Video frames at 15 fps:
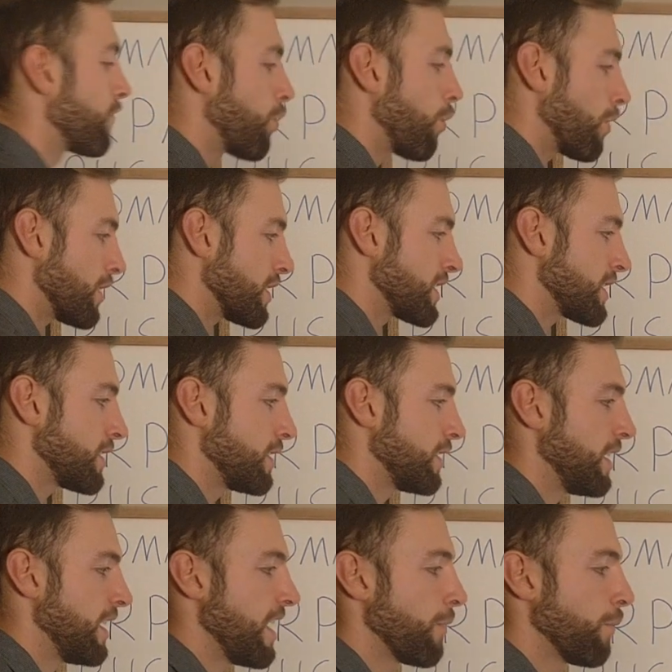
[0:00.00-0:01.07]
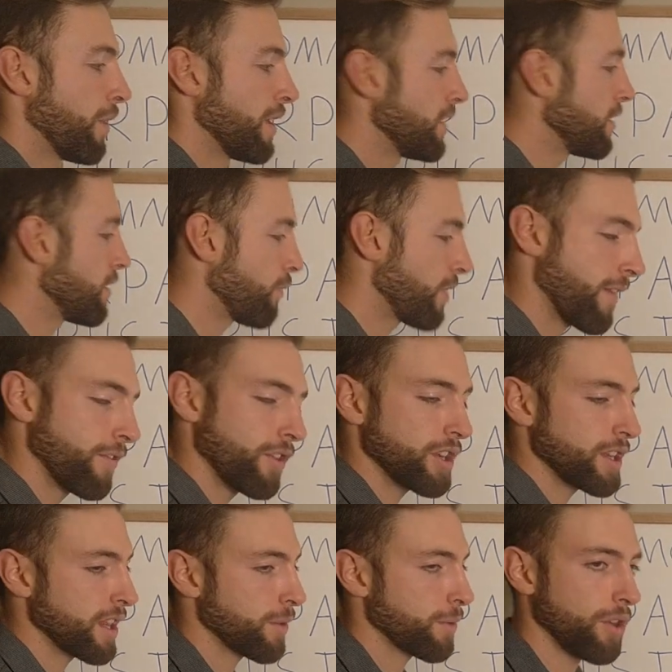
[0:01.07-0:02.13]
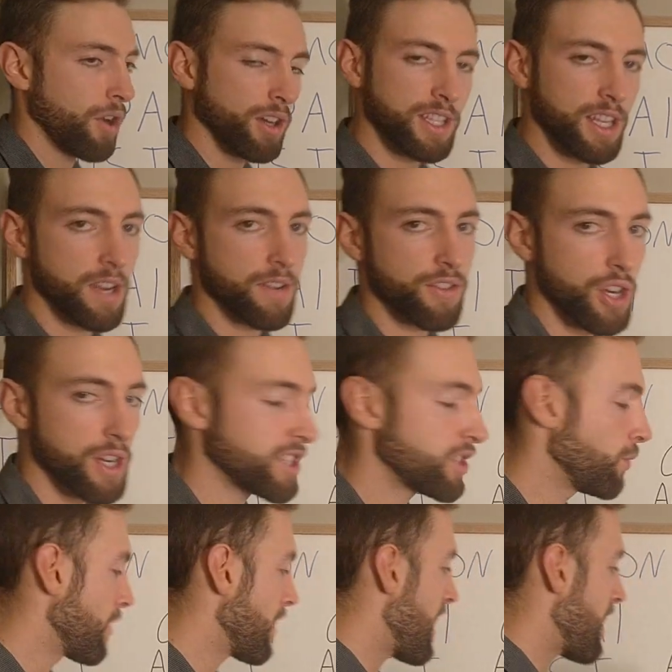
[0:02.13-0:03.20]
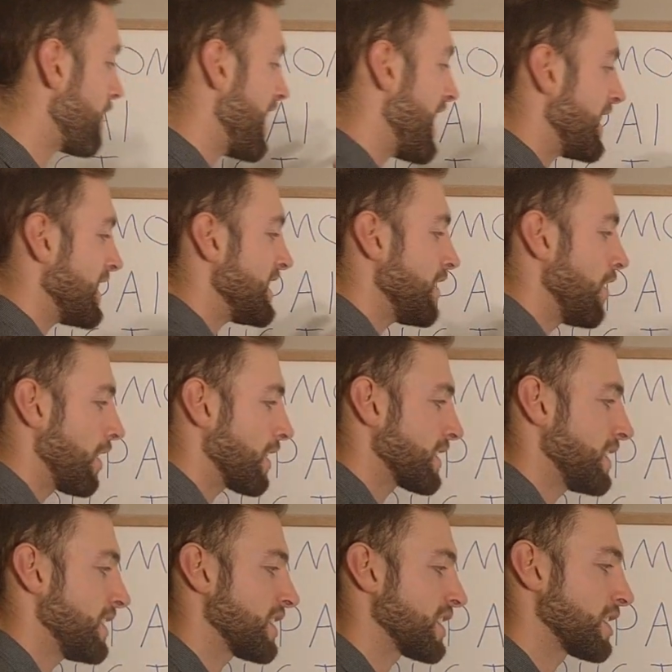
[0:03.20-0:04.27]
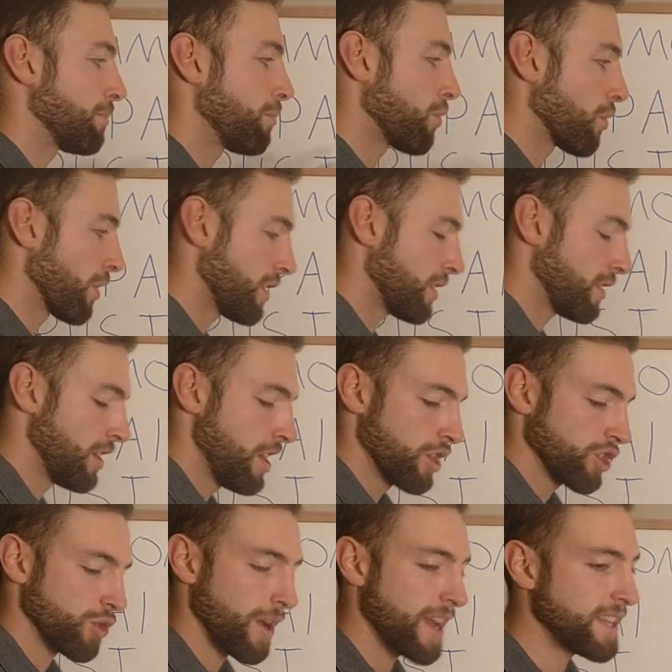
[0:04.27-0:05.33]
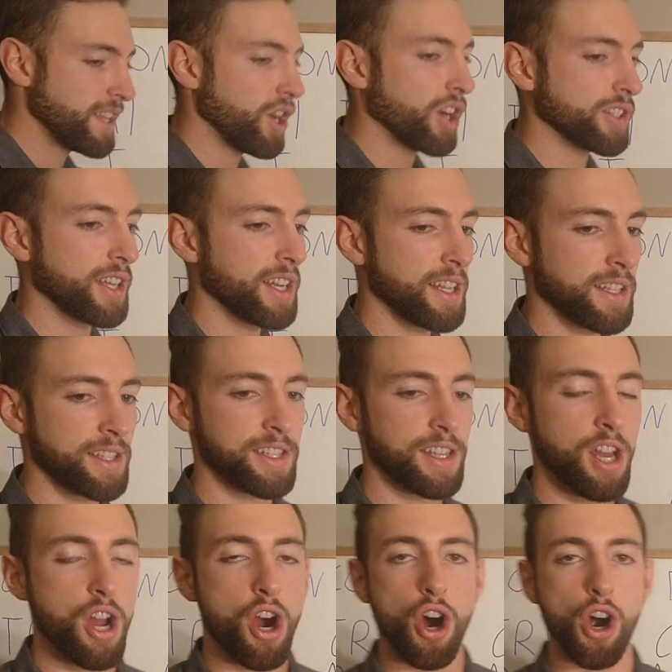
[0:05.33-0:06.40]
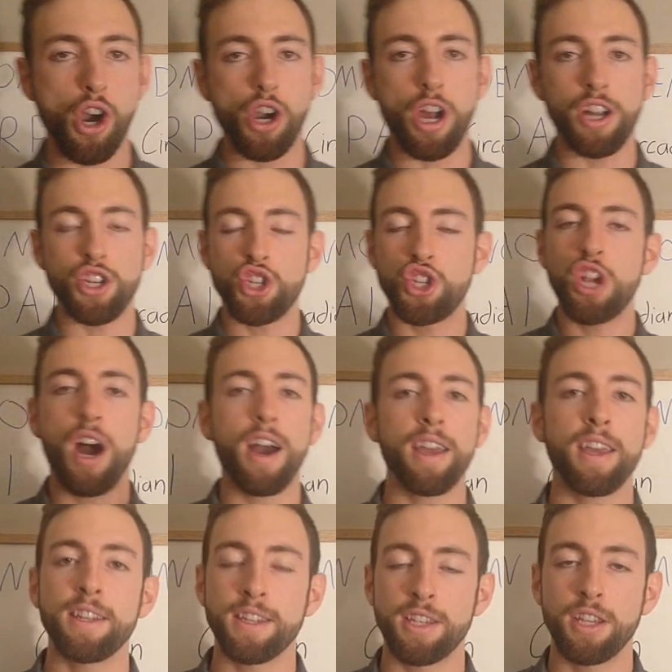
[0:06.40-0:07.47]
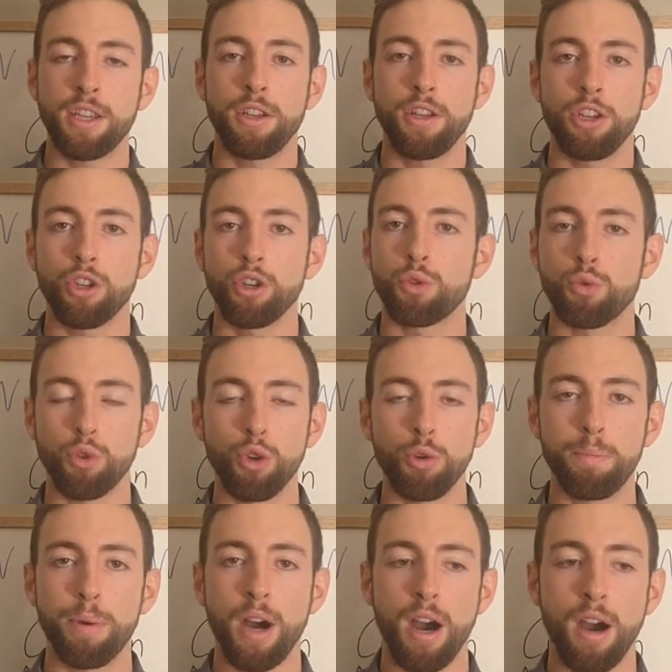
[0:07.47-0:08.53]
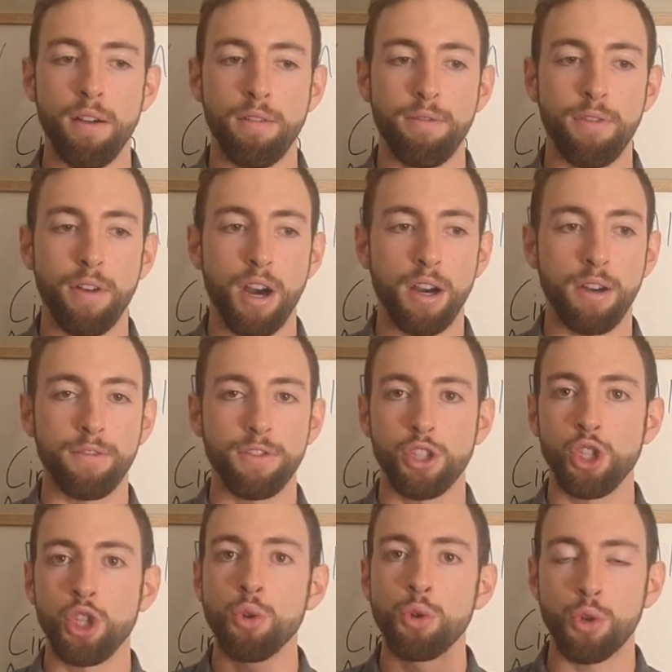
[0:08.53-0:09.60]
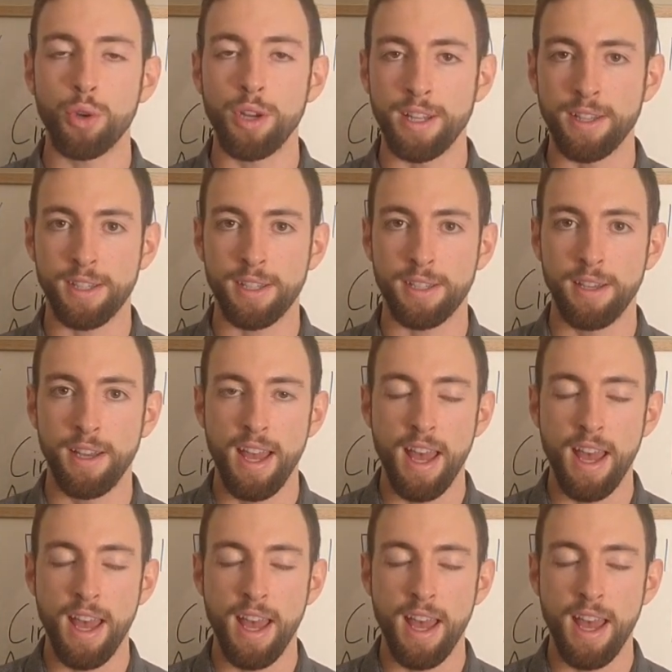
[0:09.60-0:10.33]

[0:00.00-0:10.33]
course, whenever you're dealing with oxidative stress, you want to have antioxidant support. So antioxidants are a giant group of nutrients.